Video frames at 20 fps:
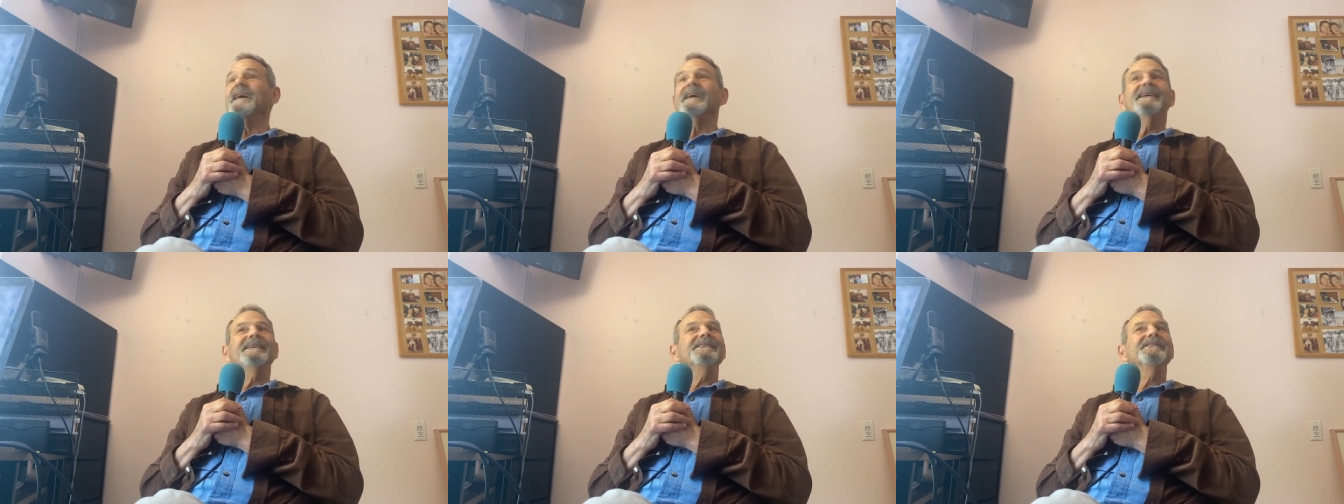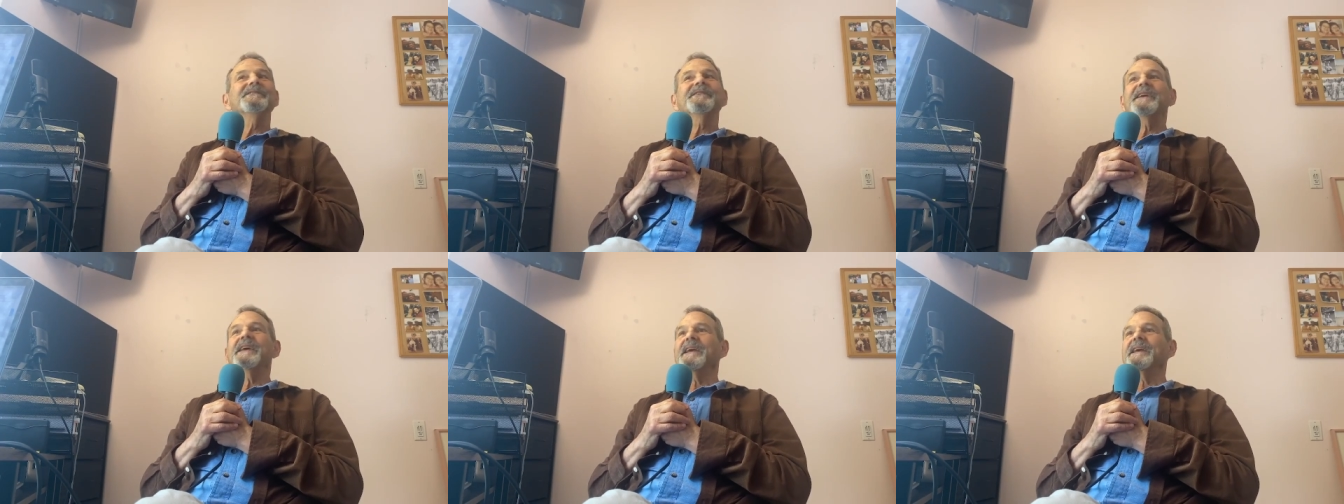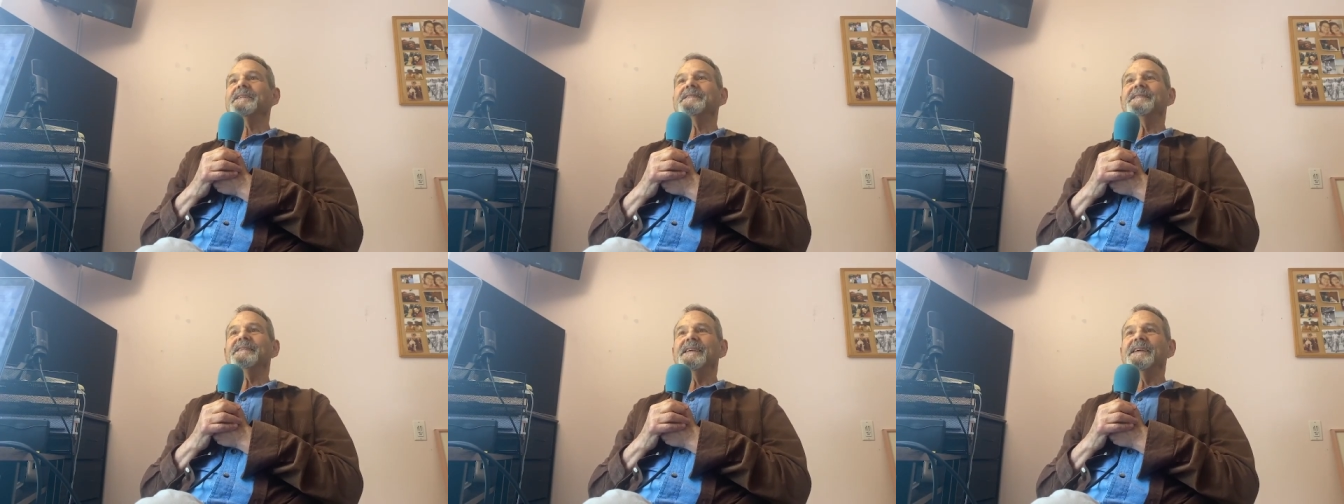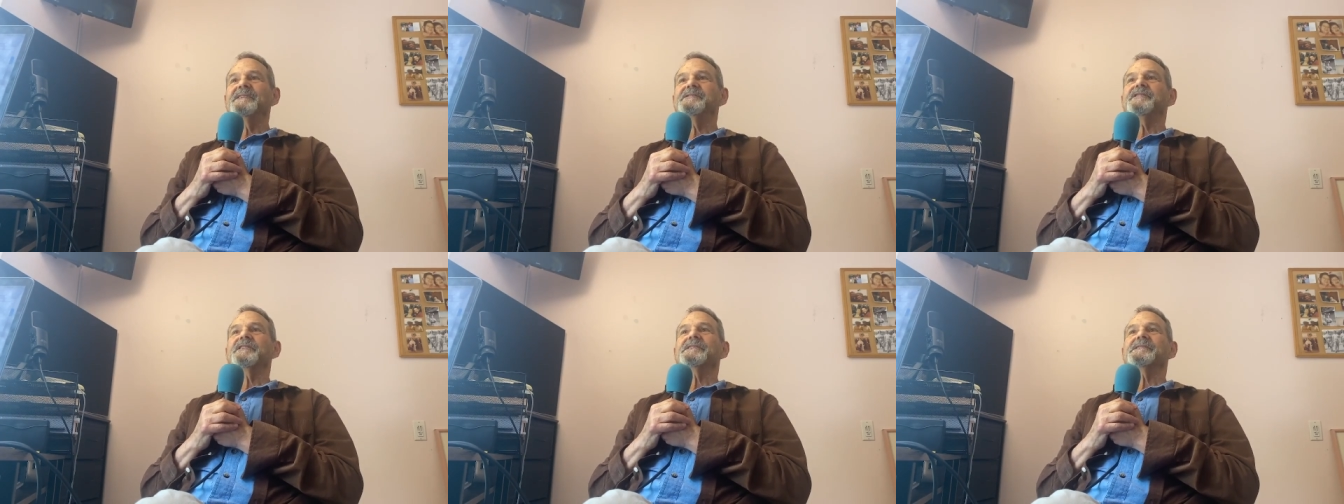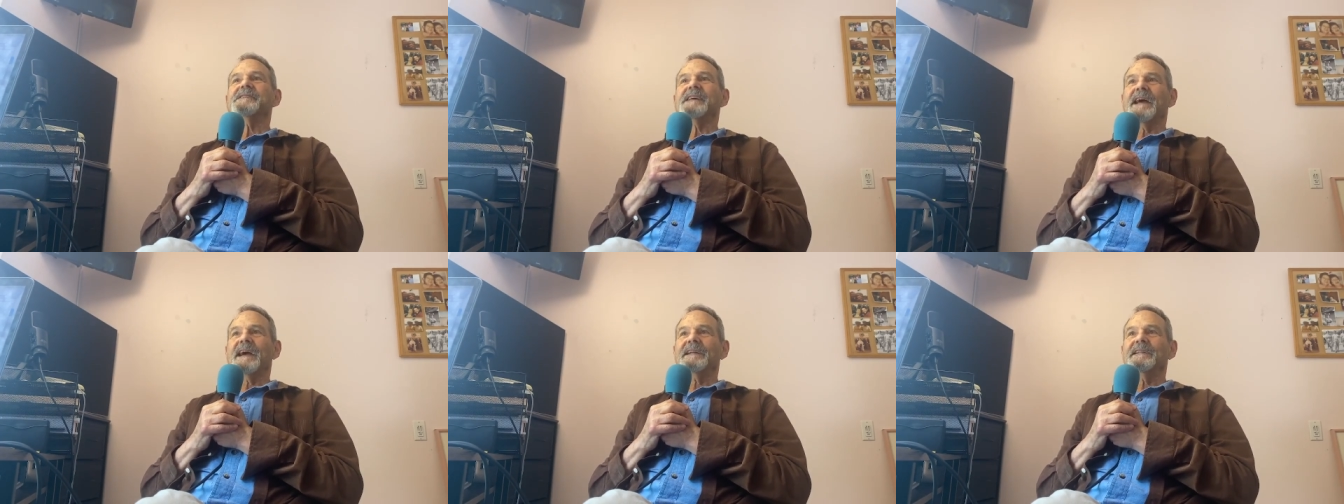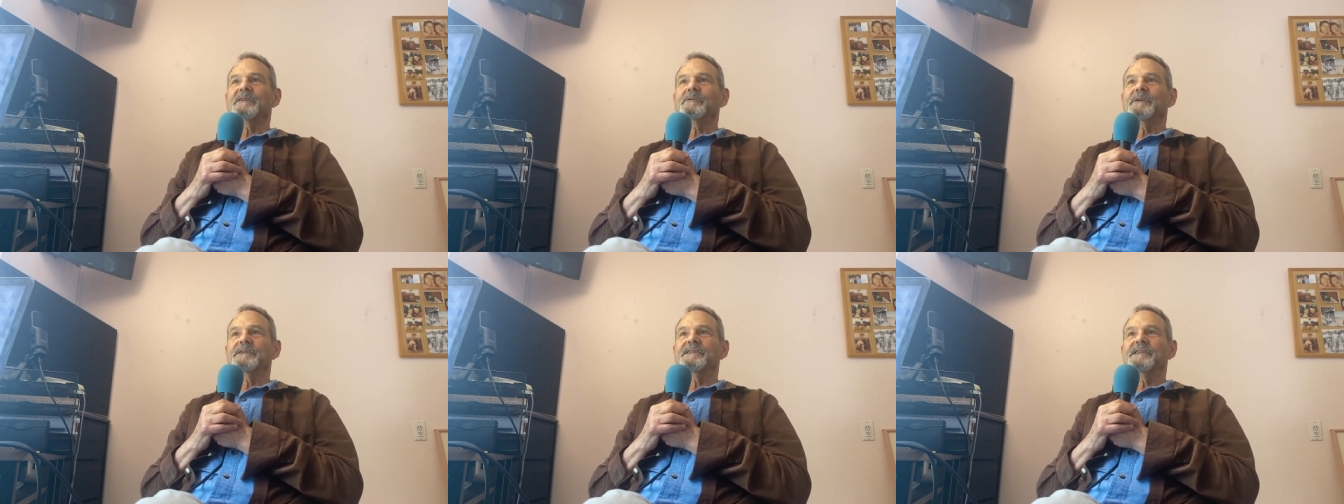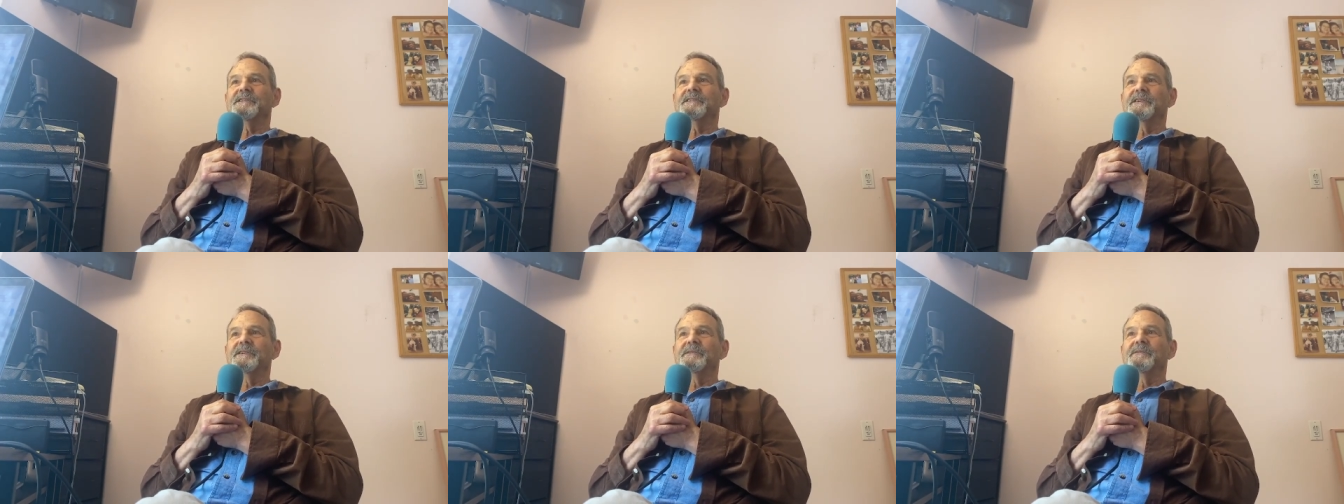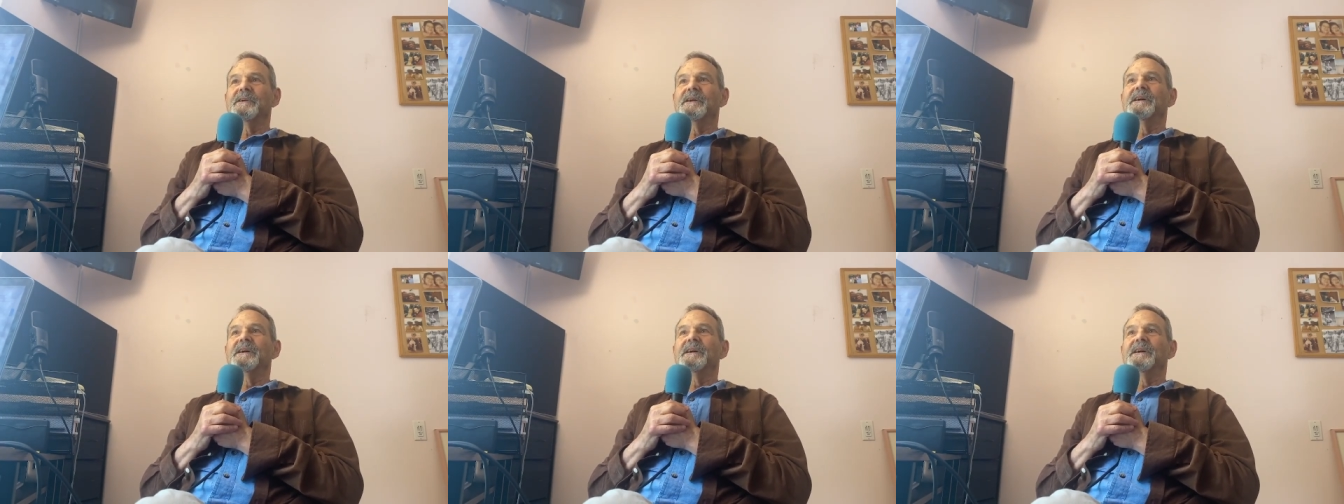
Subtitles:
You can't teach exactly what to do.